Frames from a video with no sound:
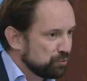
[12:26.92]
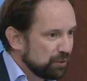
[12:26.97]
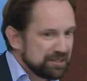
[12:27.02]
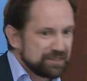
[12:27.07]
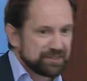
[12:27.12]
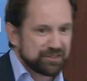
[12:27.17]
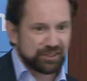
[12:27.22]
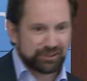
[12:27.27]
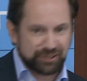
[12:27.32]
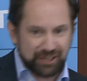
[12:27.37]
what
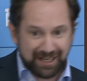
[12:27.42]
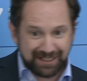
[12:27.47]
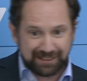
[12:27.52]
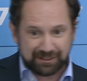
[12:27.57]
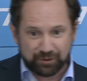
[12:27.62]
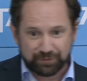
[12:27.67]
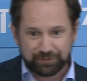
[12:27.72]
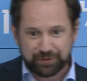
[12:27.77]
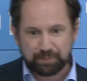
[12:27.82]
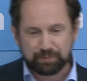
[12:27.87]
is the
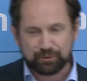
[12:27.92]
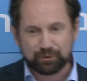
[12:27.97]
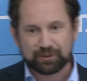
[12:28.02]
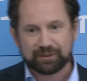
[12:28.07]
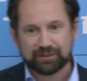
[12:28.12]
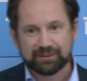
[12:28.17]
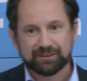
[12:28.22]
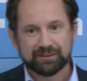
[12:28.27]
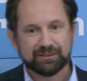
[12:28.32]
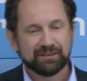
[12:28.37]
title of the
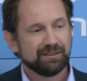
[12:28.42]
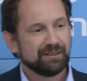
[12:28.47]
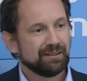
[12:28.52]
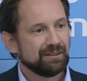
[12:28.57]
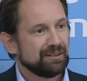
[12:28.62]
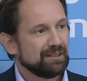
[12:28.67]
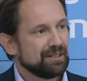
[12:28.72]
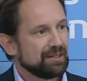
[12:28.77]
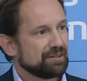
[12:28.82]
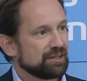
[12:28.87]
book?"
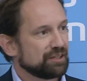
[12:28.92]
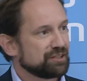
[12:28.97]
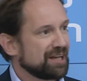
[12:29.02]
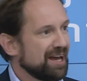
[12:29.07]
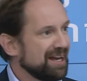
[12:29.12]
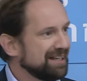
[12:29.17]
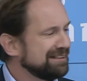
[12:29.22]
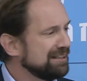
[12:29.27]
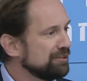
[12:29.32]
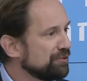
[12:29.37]
"The
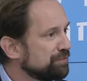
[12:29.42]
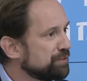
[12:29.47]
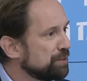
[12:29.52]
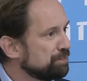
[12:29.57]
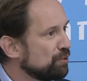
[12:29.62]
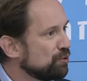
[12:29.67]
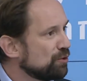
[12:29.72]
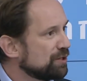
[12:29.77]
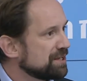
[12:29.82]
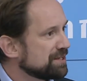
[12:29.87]
title of the
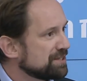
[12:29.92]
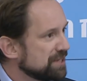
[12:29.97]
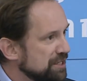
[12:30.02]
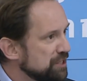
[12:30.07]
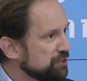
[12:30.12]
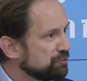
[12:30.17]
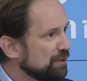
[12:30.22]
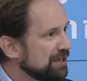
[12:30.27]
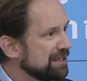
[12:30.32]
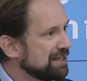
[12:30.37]
book is
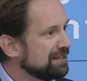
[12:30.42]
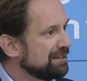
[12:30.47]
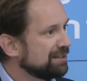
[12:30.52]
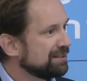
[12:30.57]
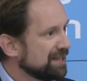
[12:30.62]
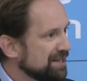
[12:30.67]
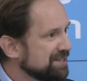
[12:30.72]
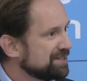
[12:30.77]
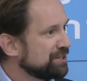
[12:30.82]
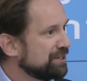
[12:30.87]
Israel,
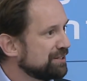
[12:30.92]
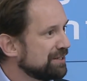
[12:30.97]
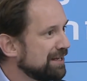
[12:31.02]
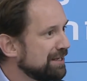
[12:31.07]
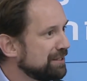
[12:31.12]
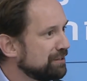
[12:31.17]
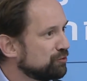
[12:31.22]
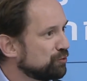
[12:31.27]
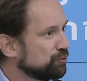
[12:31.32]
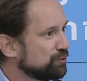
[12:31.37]

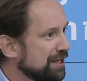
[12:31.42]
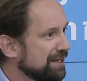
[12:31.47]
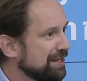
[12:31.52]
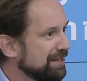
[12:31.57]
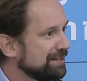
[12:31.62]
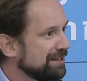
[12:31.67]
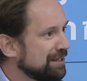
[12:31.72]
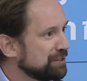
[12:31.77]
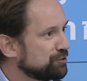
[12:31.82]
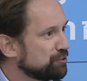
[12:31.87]
Yesterday,
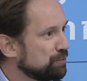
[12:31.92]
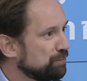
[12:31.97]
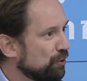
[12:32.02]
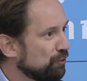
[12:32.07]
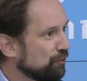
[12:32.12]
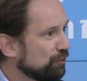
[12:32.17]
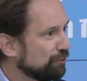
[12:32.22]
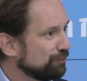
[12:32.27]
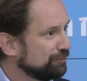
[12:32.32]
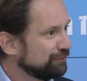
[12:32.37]
Today, and
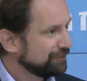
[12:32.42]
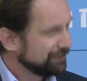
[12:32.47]
Tomorrow."